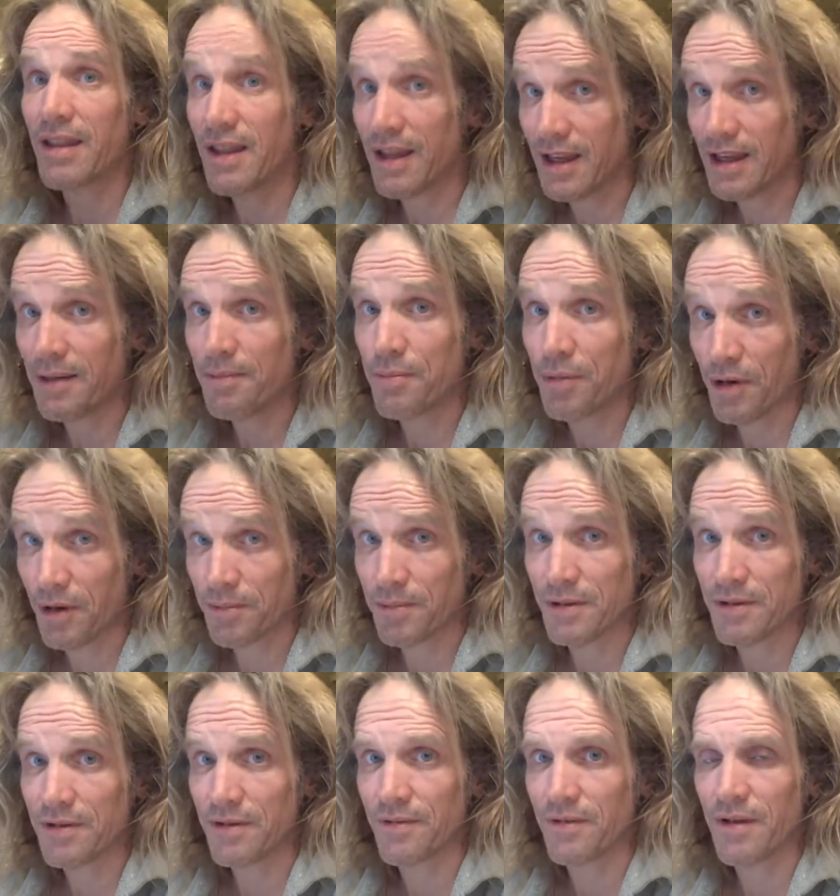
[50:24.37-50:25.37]
the
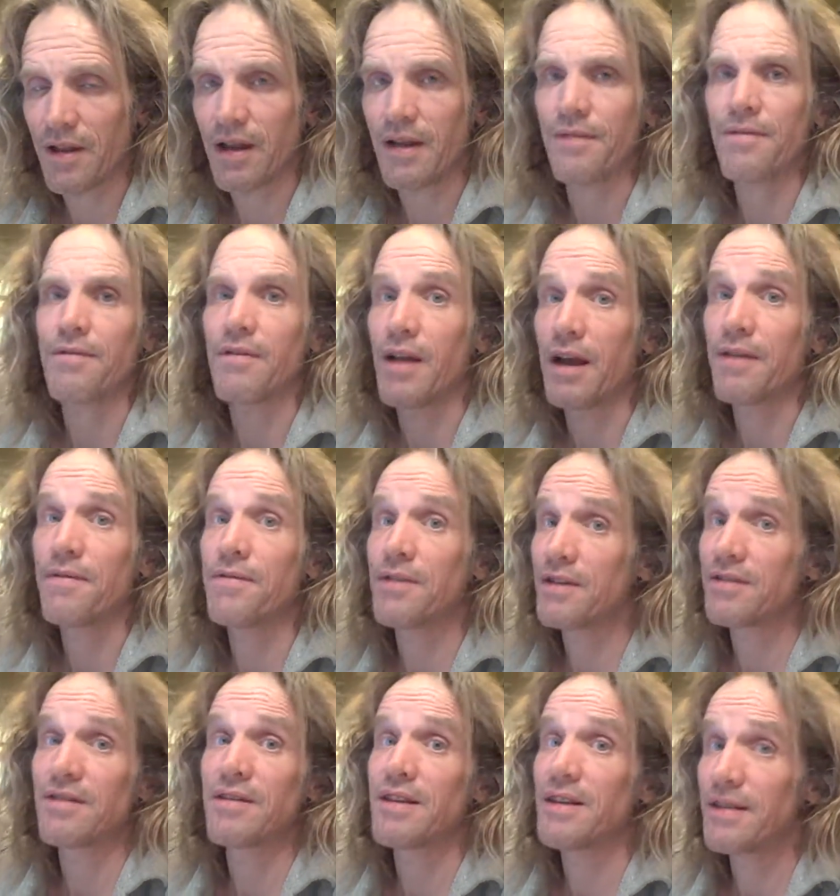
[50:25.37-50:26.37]
purpose of life. Life
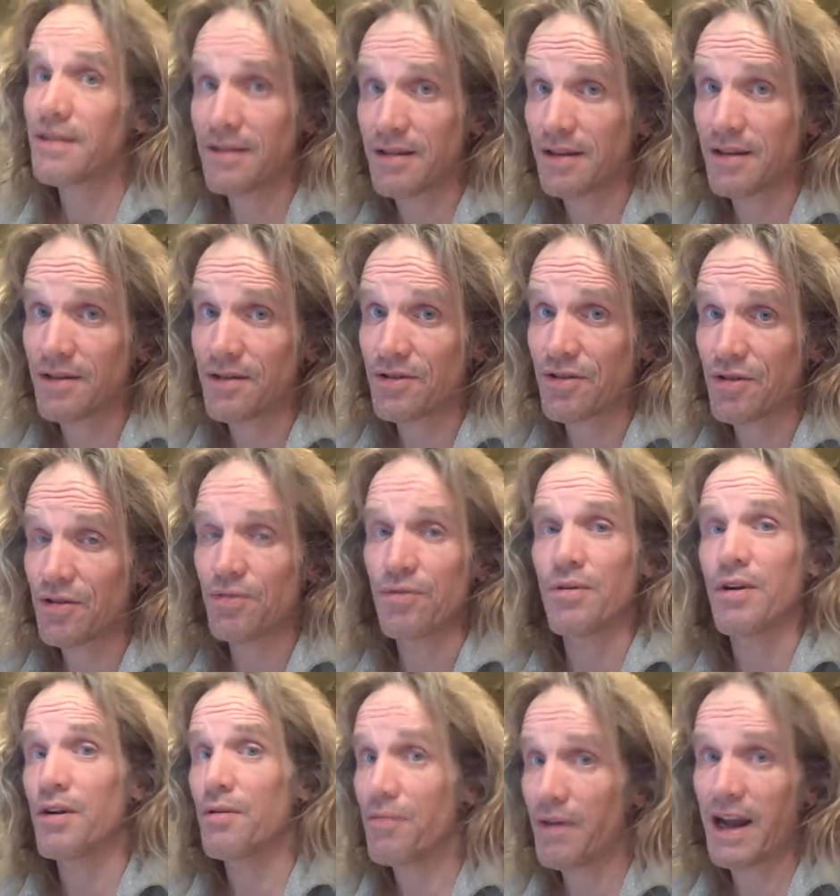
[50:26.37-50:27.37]
doesn't exist
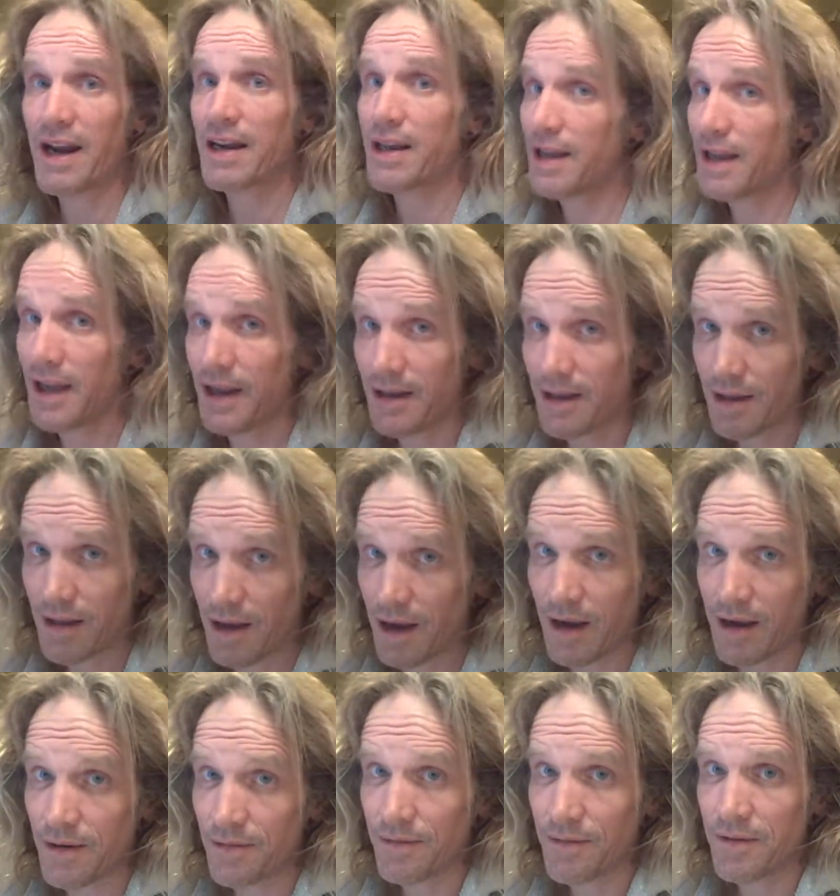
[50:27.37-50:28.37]
to eradicate
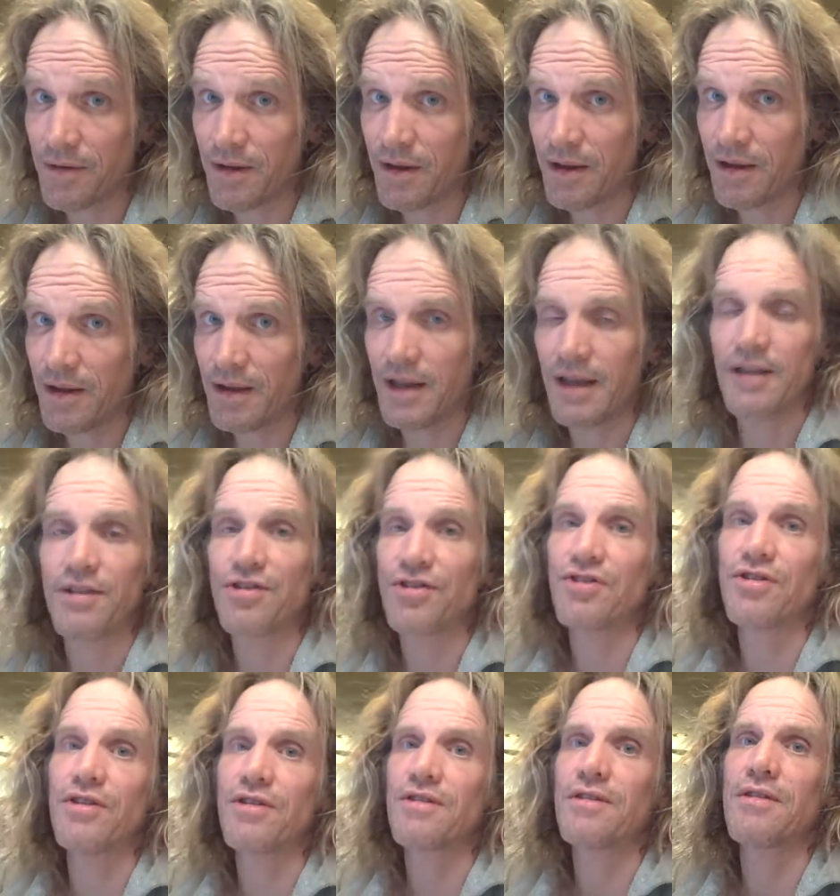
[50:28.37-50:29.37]
life. It's
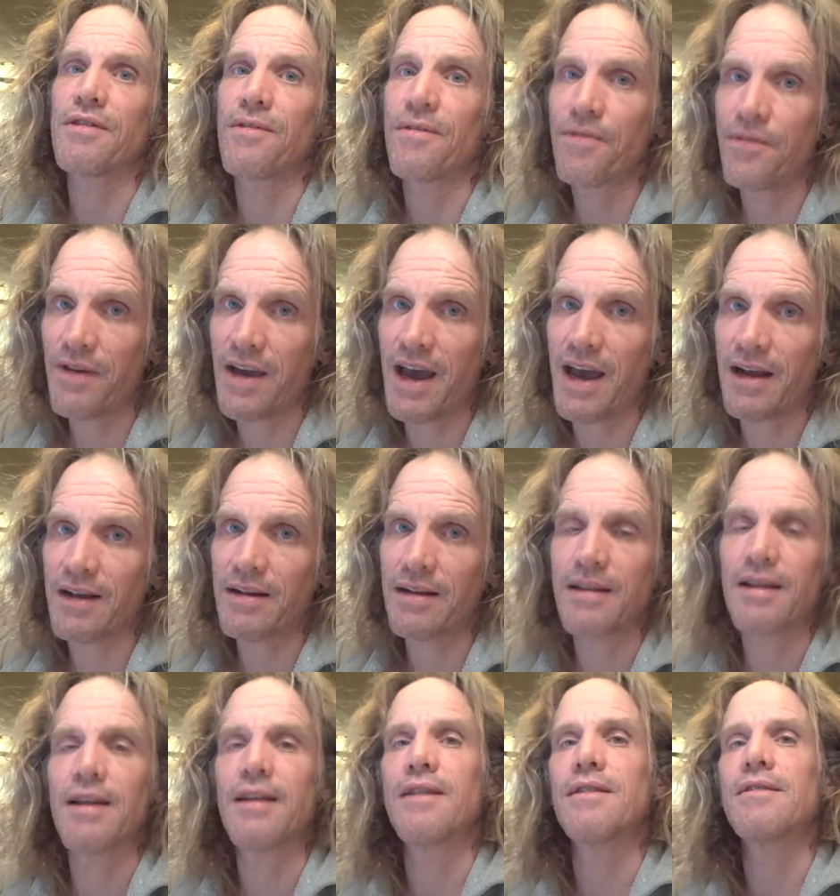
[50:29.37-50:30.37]
just the
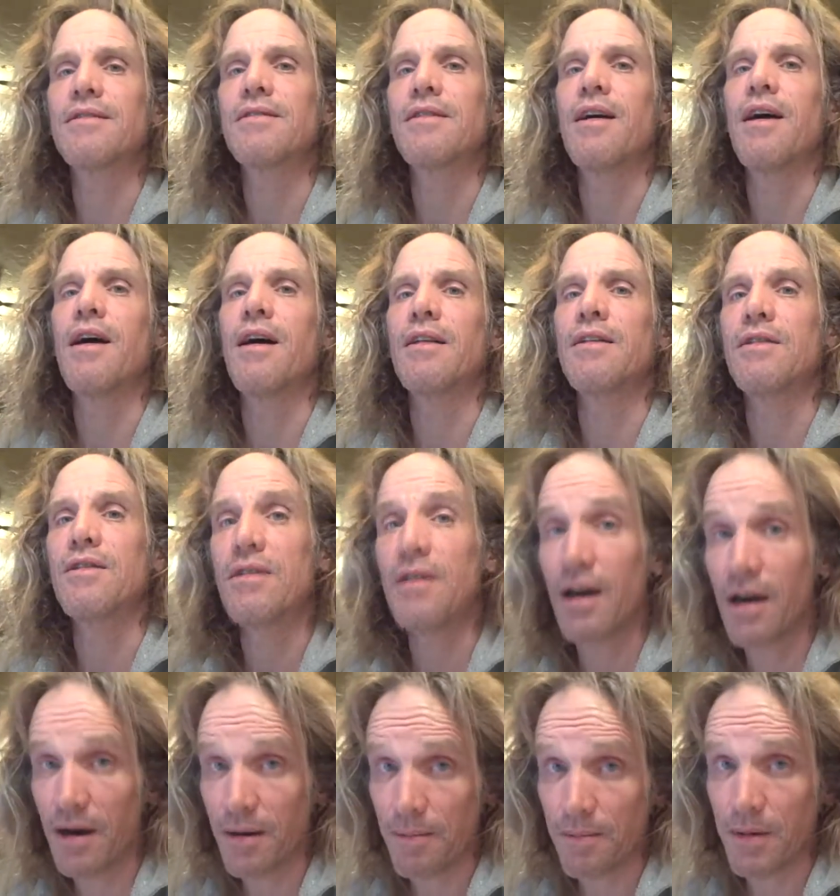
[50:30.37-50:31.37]
fact that it's a
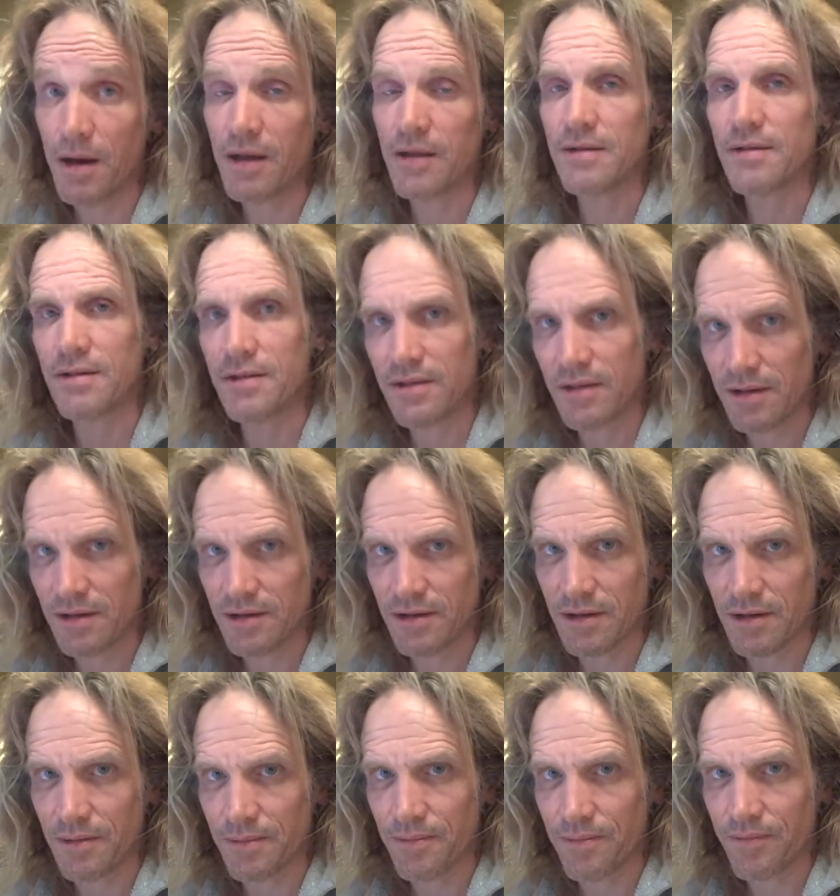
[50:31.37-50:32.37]
dumb
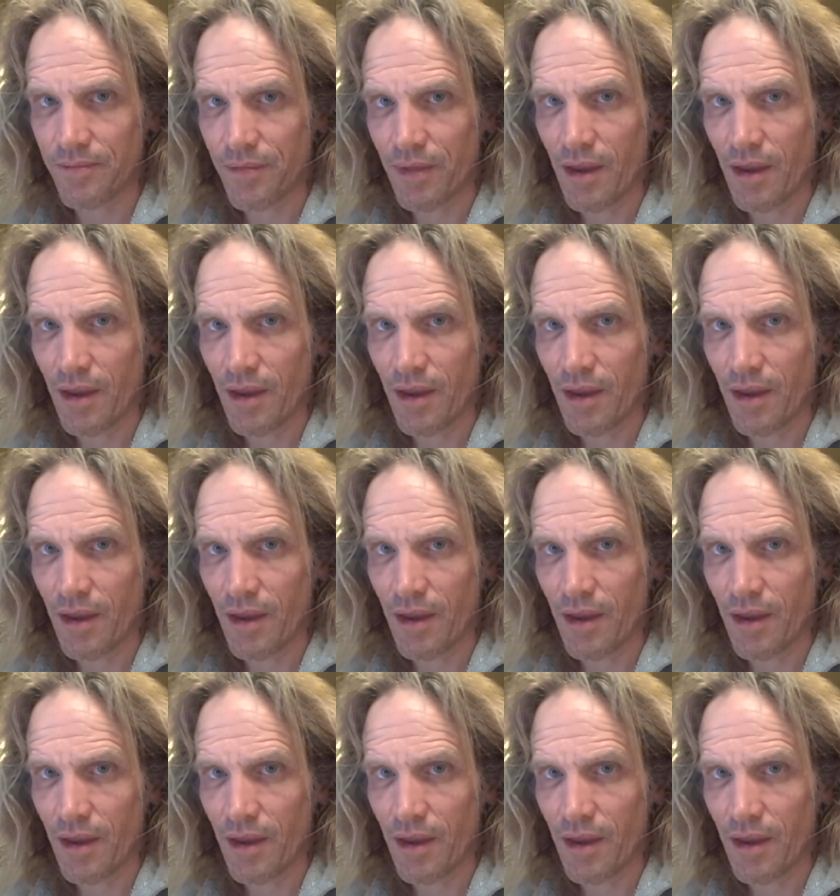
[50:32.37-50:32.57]
system,